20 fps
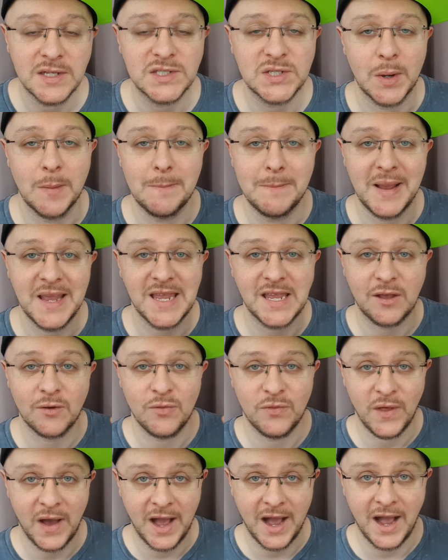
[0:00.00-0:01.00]
to make
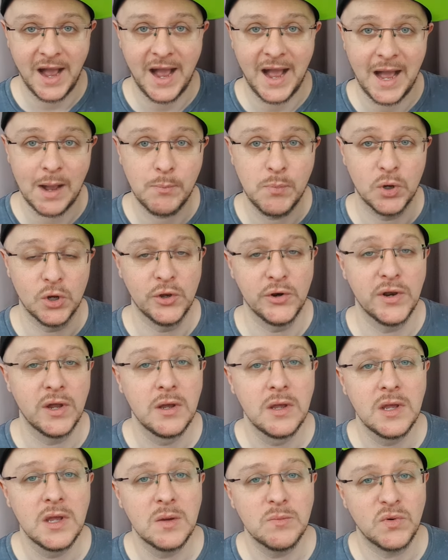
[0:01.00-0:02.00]
that happen
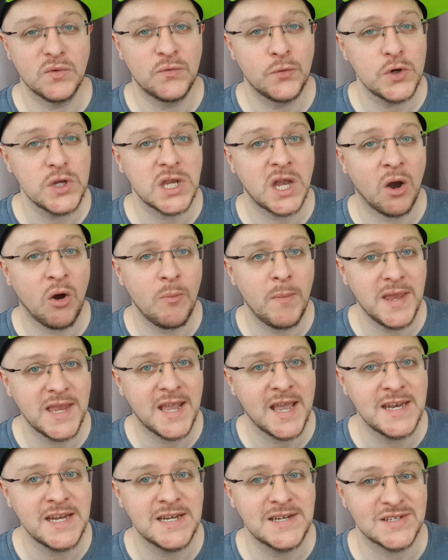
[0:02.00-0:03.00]
before you go and
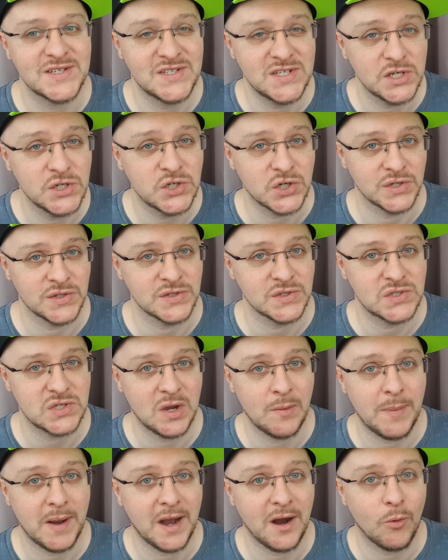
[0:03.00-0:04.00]
make any decisions
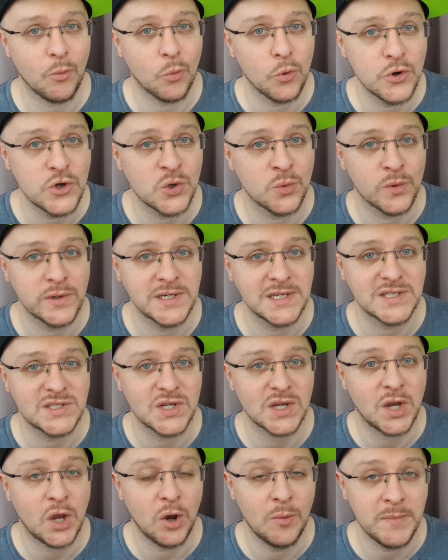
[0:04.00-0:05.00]
about what you're wanting to
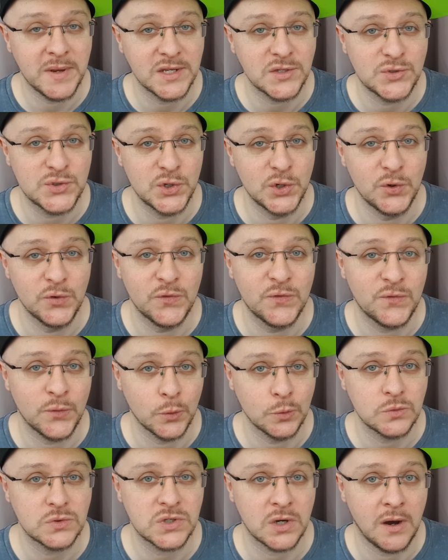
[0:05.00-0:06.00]
commit to
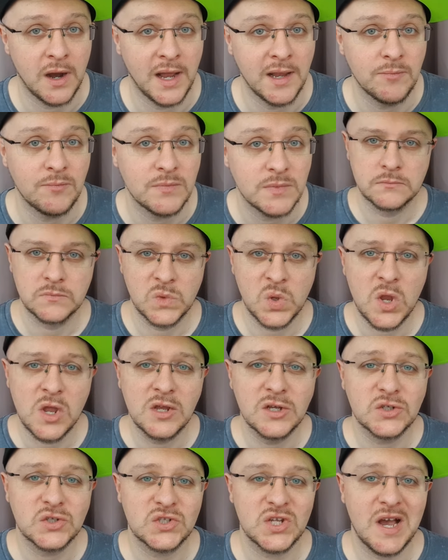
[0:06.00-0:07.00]
full time.
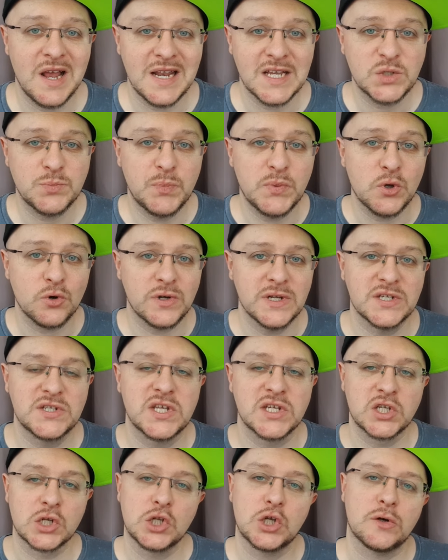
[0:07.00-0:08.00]
So let's be honest,
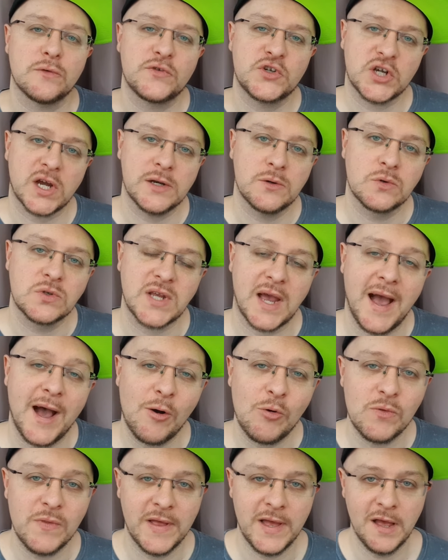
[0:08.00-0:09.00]
there's a lot of channels
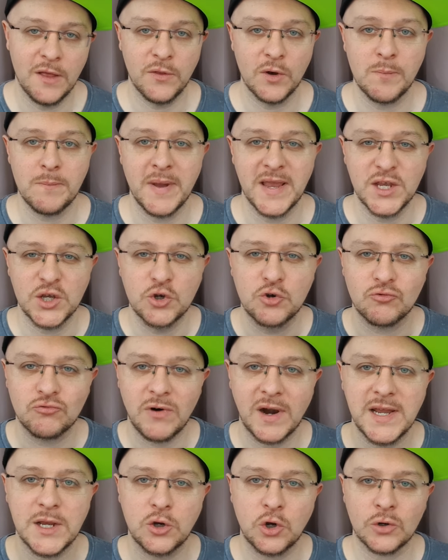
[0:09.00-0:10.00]
out there that make
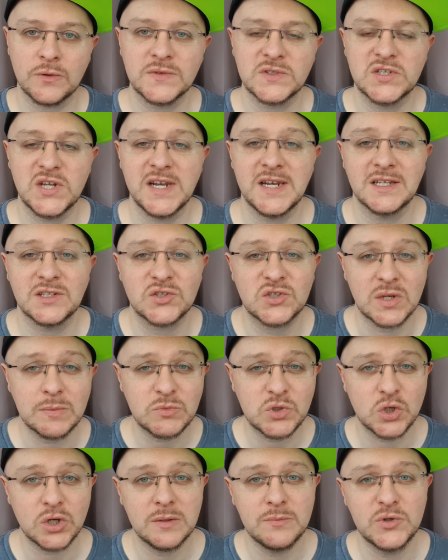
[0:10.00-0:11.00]
great content, and
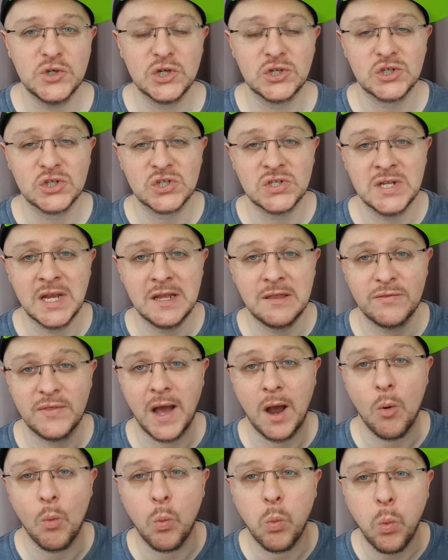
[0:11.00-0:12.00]
sometimes you just need
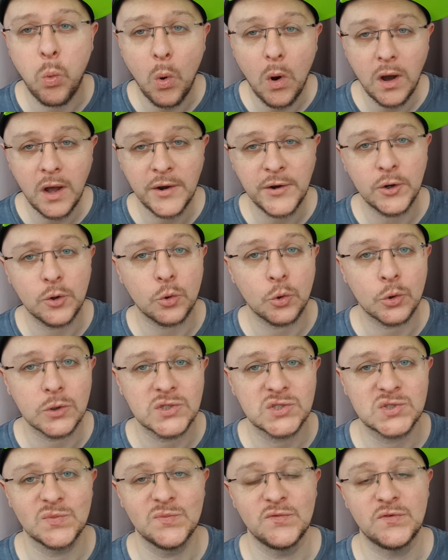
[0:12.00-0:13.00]
that one
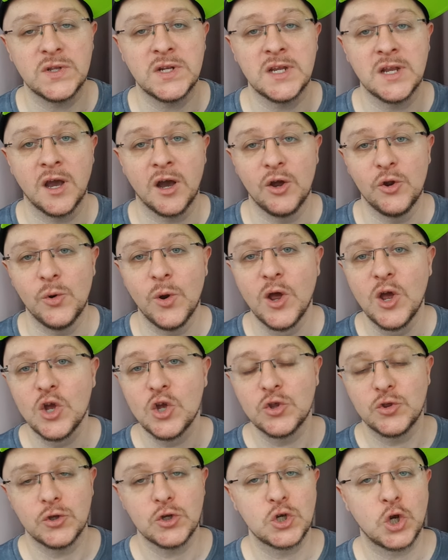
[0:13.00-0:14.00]
awesome video
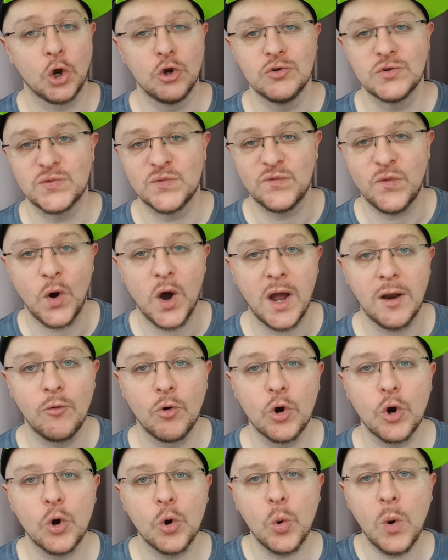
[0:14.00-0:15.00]
that goes
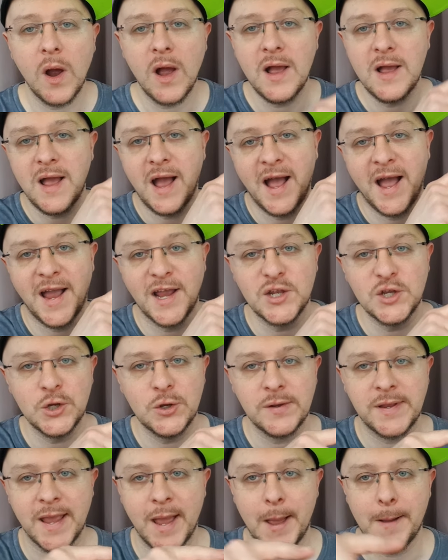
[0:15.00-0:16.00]
viral and you
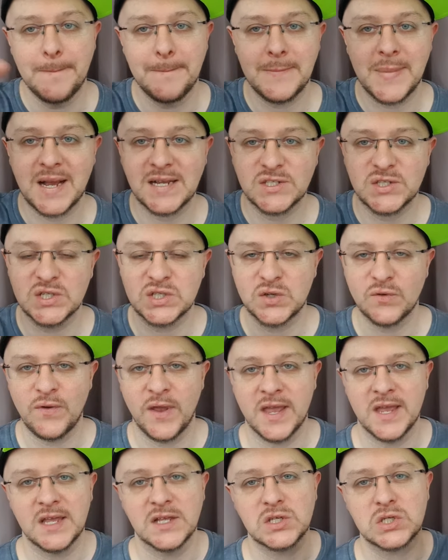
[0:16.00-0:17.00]
get masses of
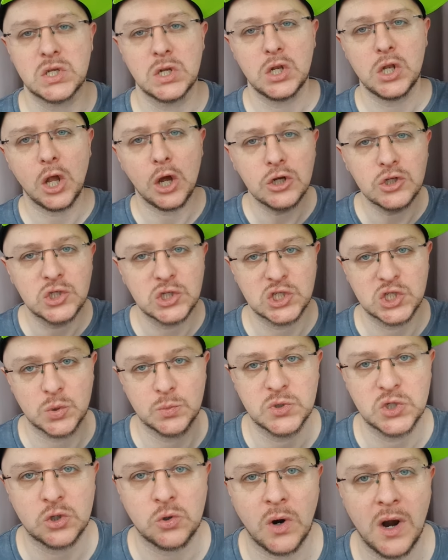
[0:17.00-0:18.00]
hits, loads of
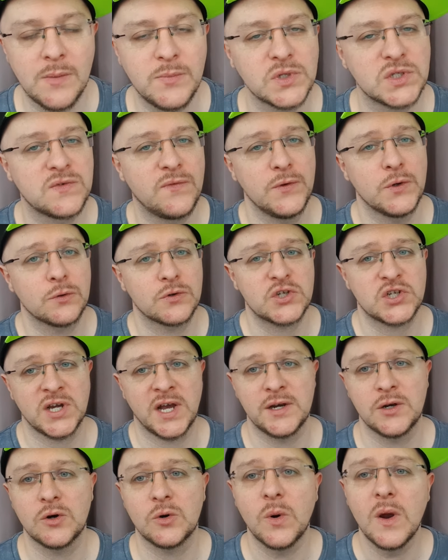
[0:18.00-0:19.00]
subscribers for your
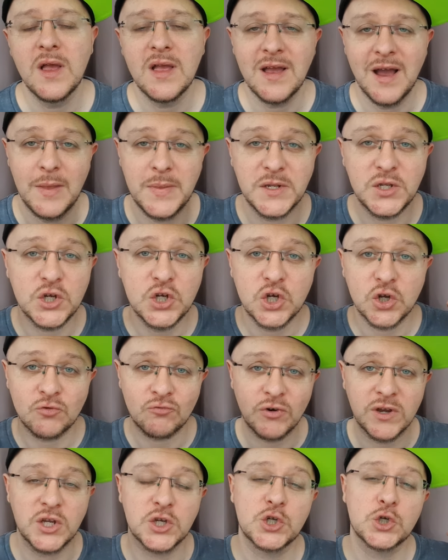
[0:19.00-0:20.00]
channel, and then you could
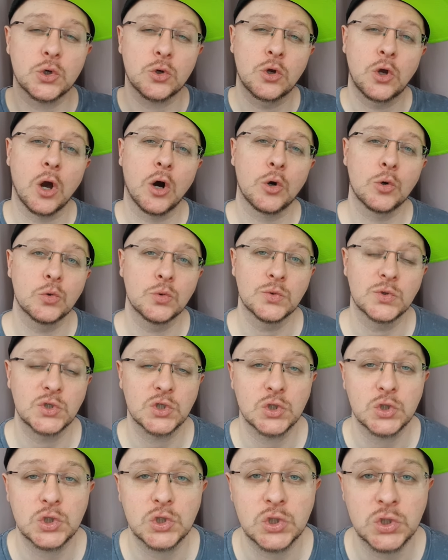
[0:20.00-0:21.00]
reach your goals
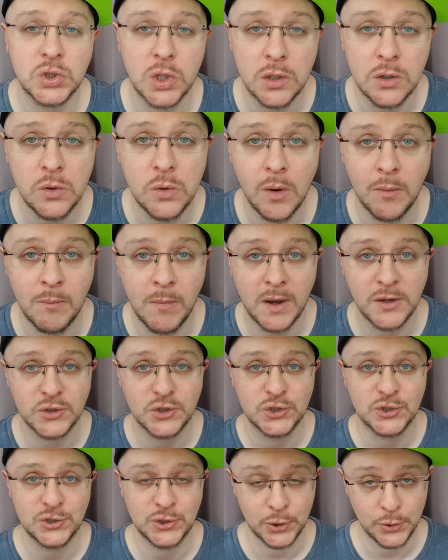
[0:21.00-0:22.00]
so
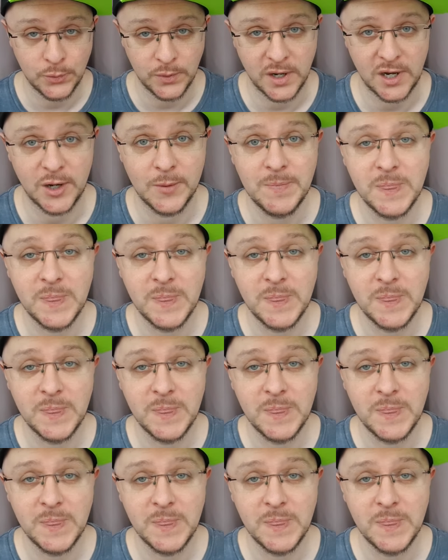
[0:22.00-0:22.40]
much sooner.